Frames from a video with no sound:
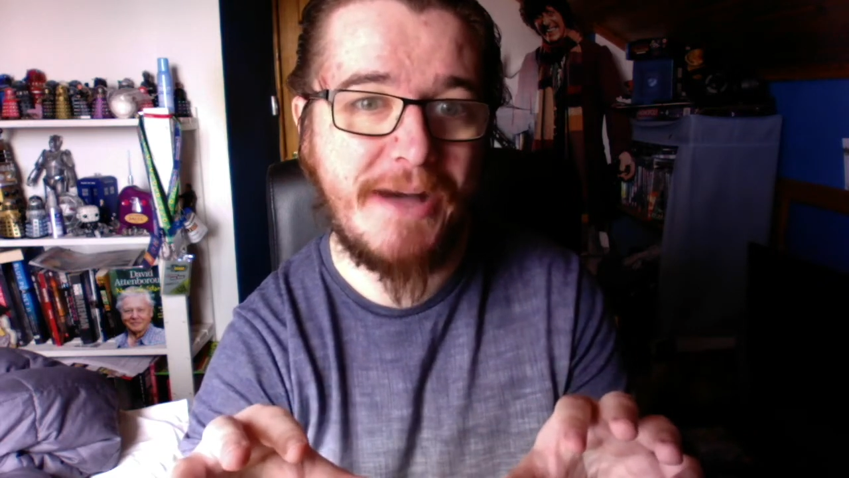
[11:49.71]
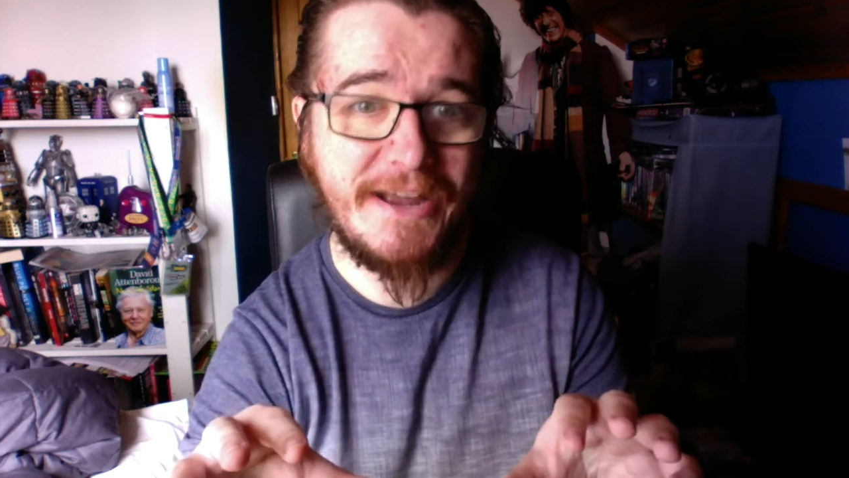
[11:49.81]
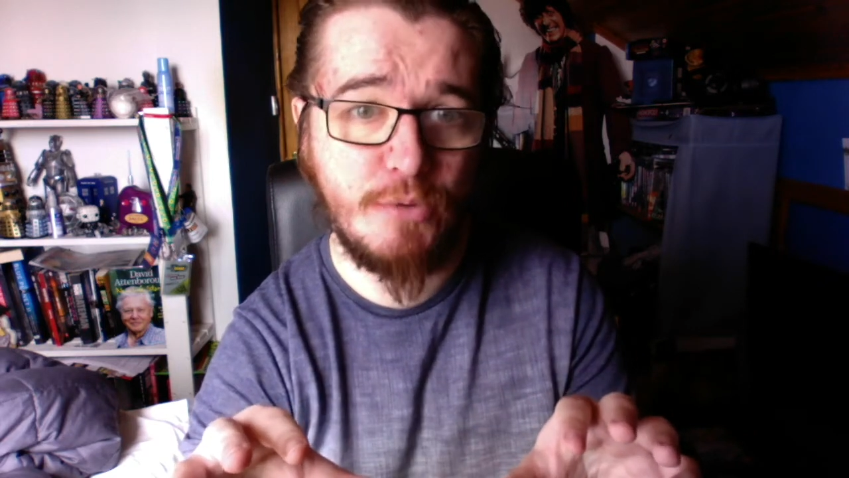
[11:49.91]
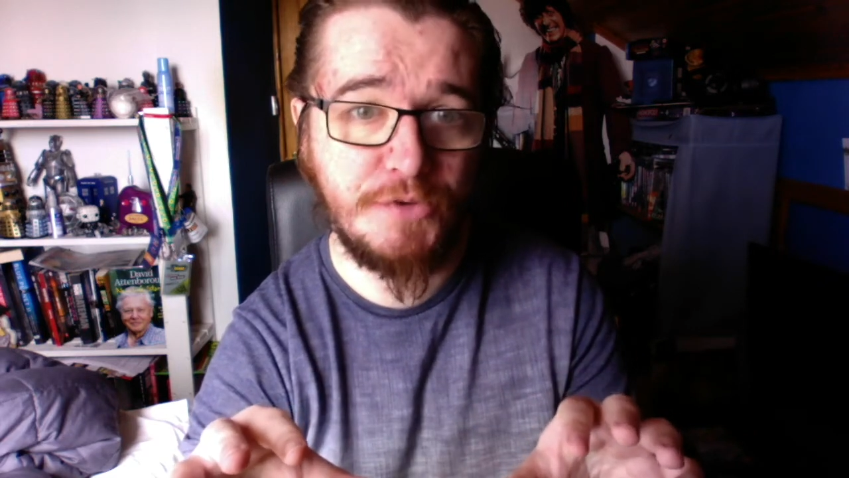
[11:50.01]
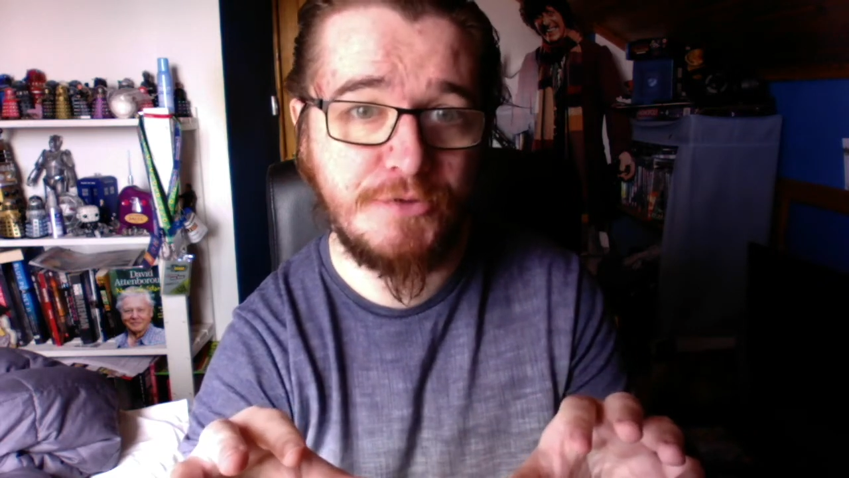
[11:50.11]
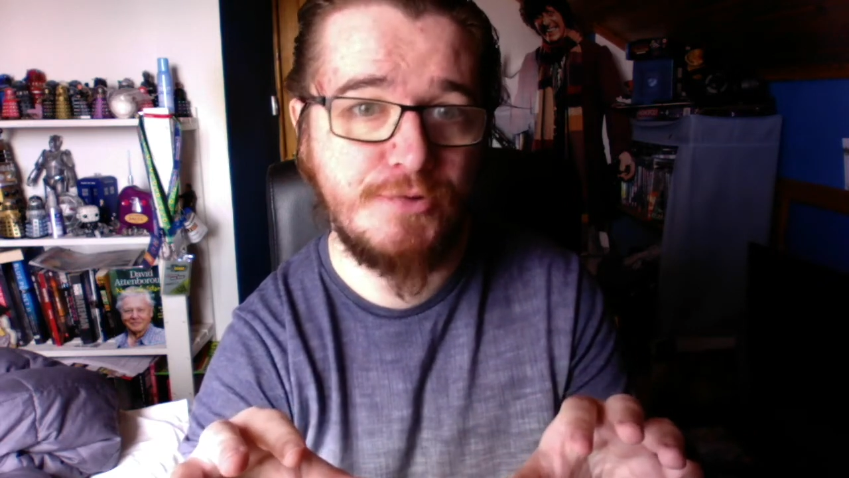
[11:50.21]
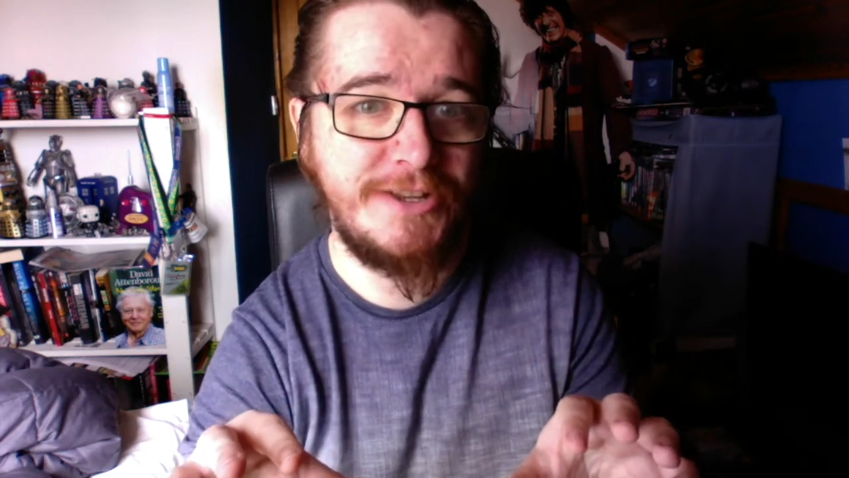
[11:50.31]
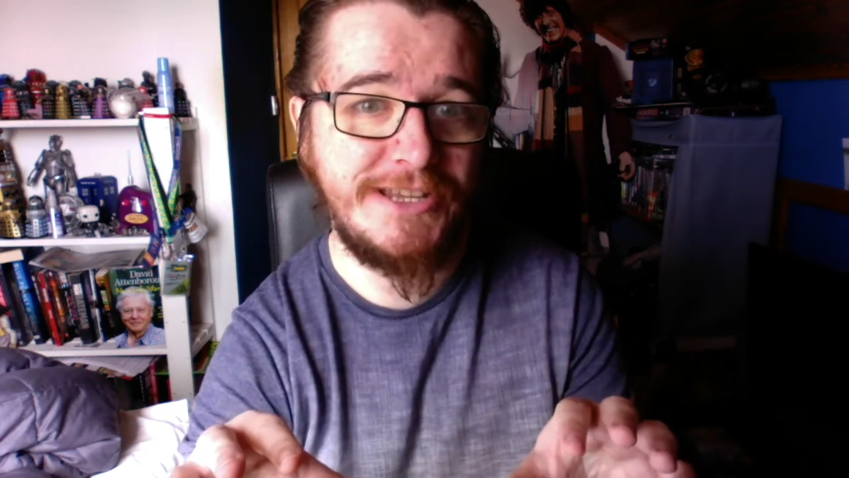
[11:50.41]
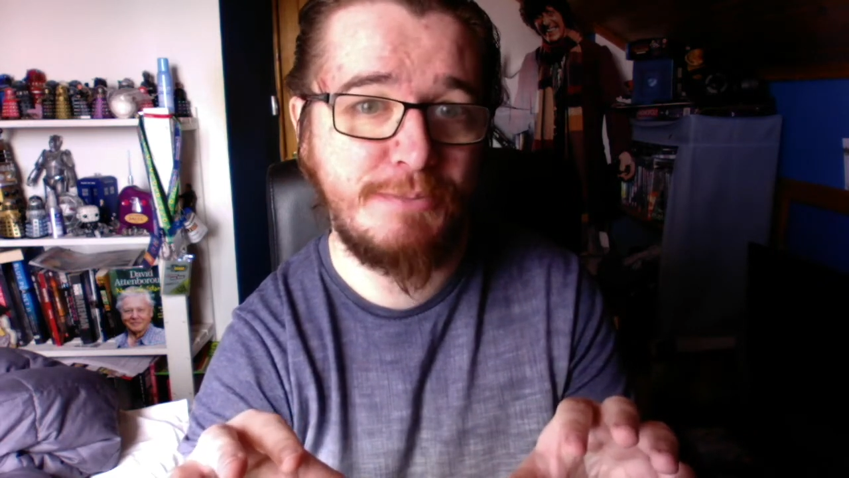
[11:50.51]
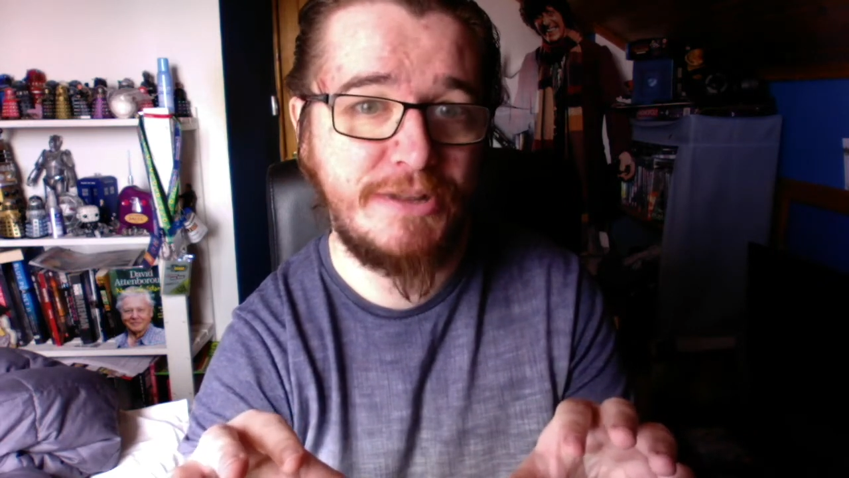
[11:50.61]
I wasn't
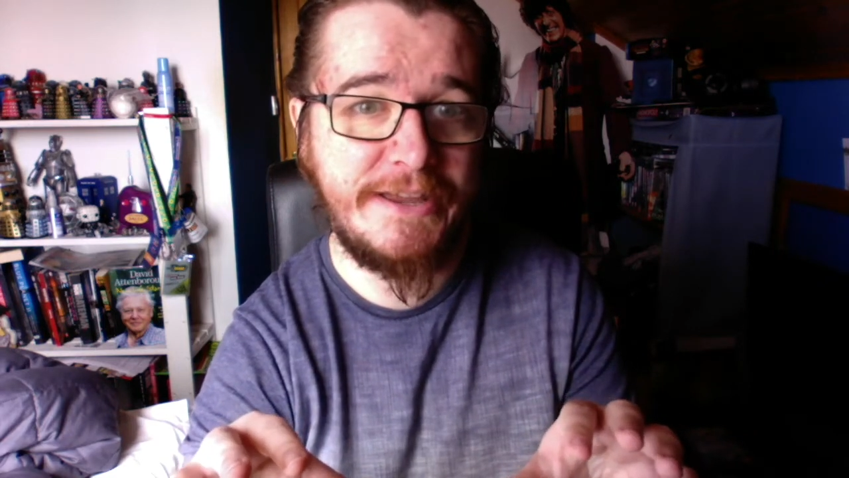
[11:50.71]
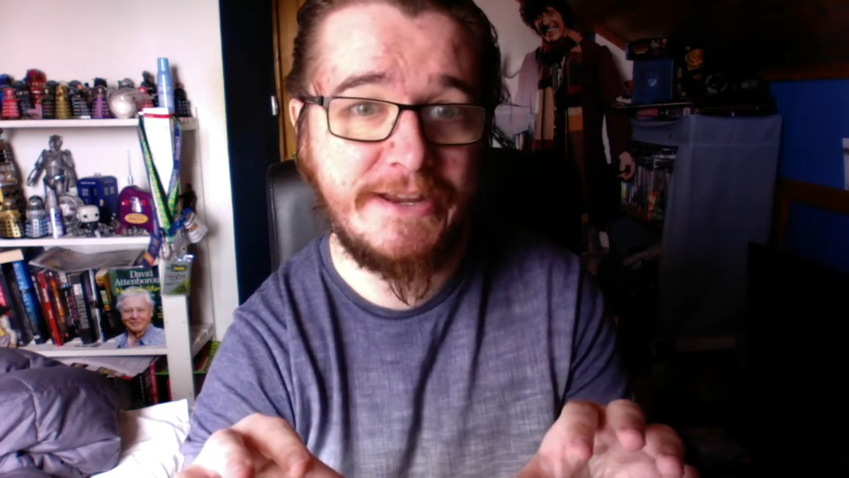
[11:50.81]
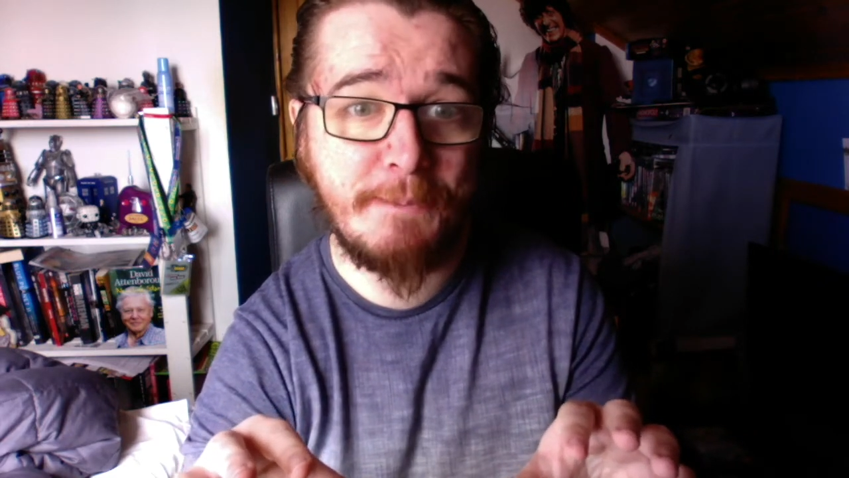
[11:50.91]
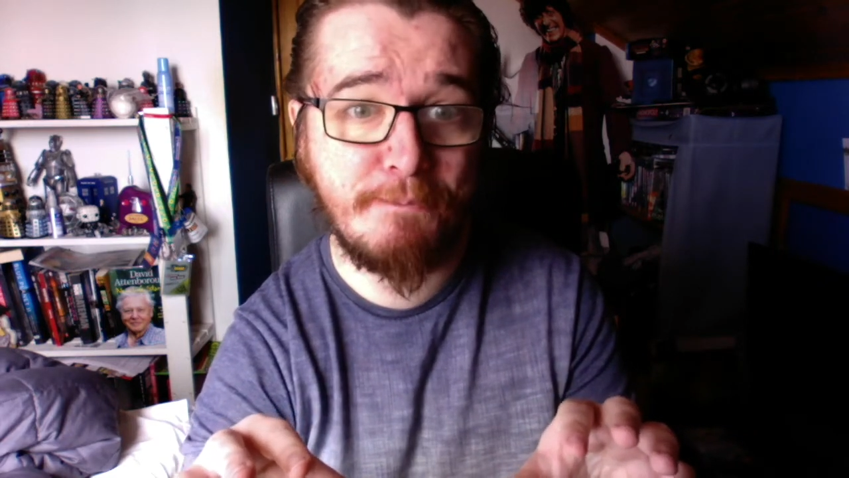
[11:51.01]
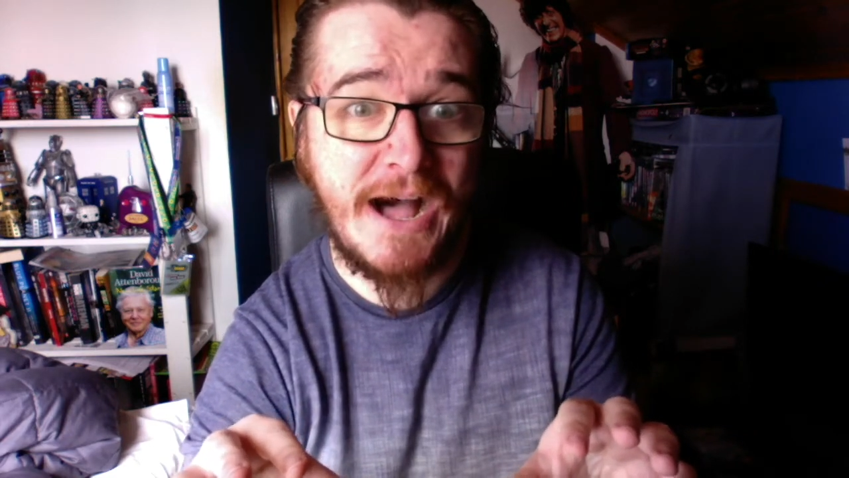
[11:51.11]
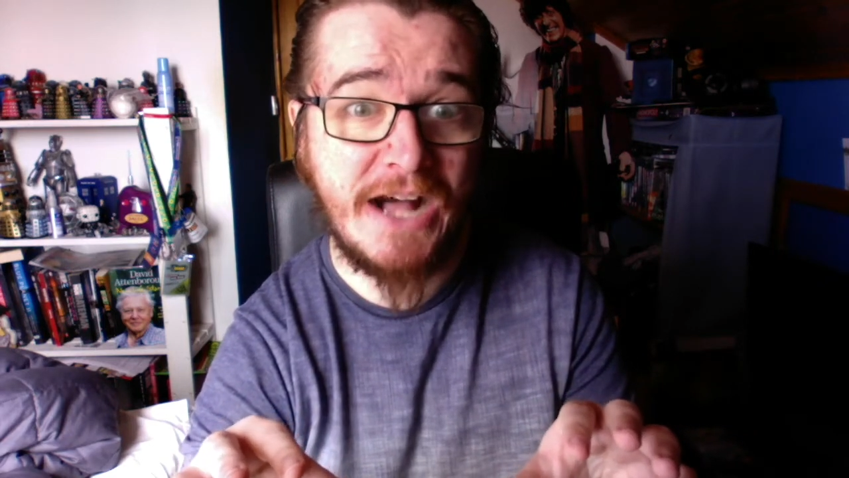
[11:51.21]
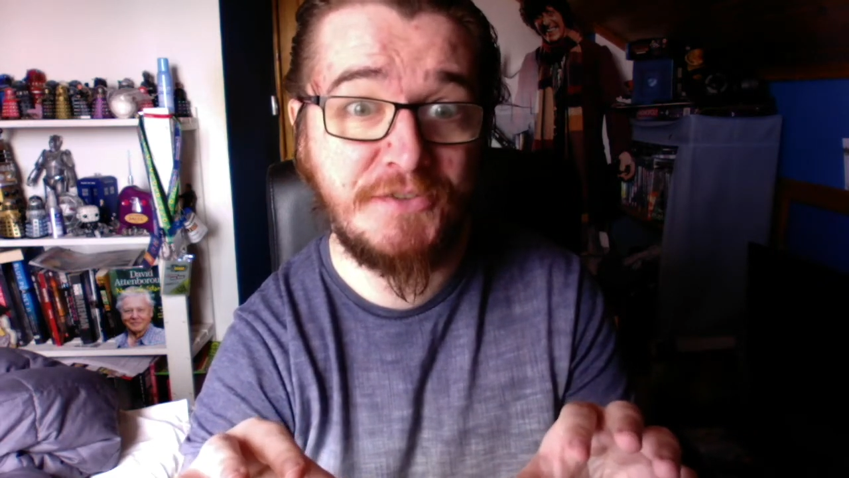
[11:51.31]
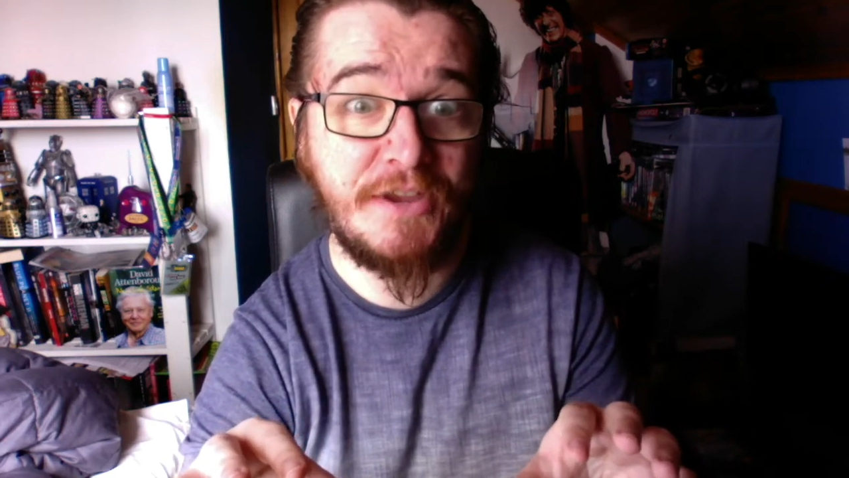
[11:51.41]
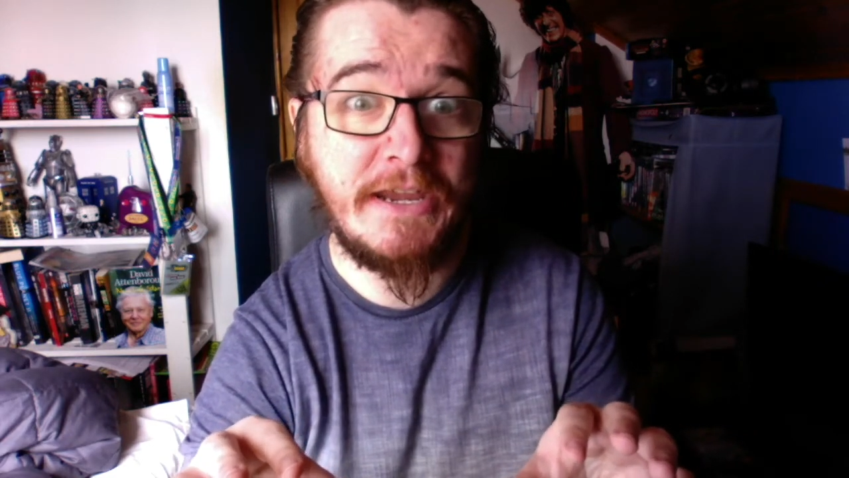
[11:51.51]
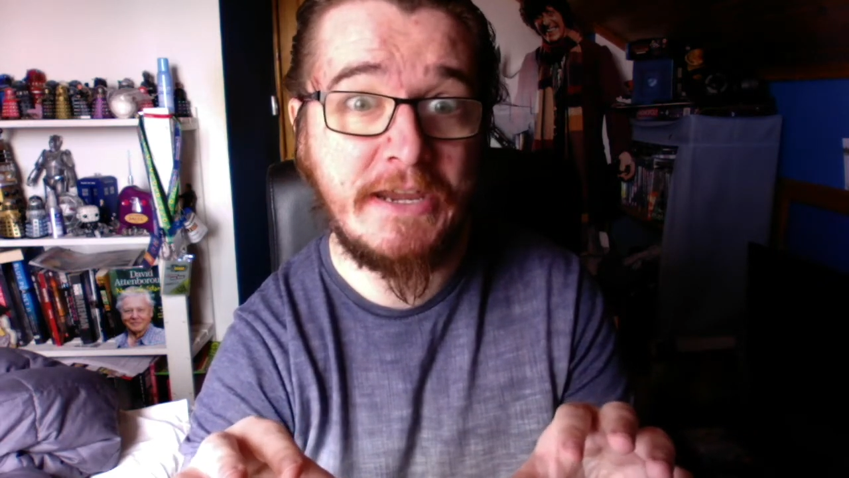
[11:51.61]
really playing a
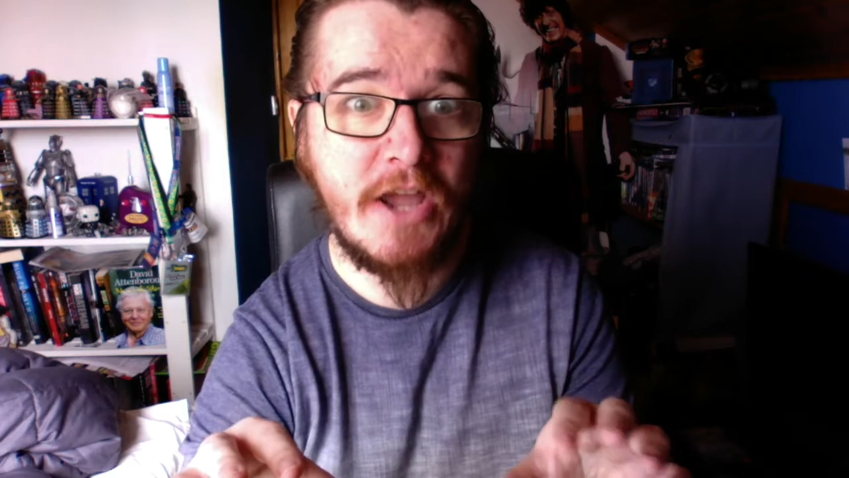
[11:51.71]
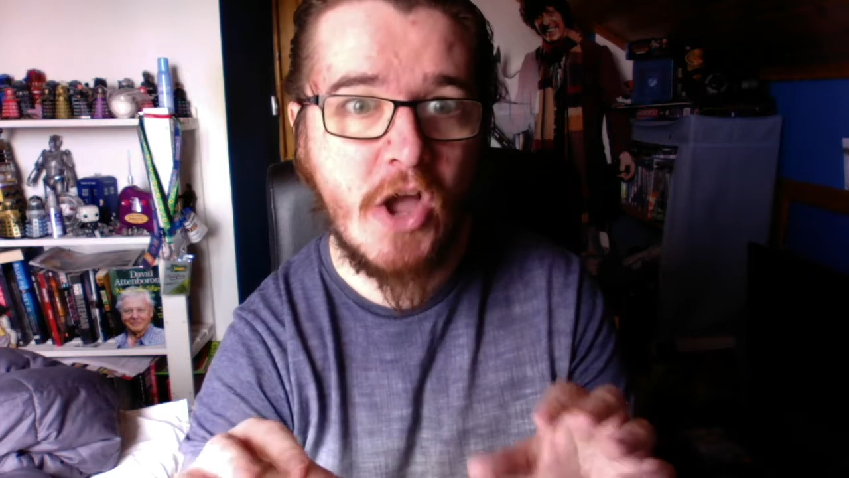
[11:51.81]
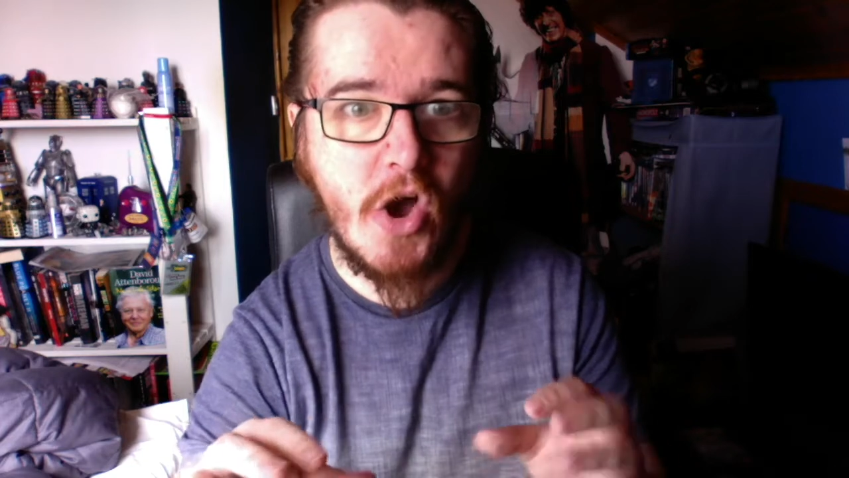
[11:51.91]
baddie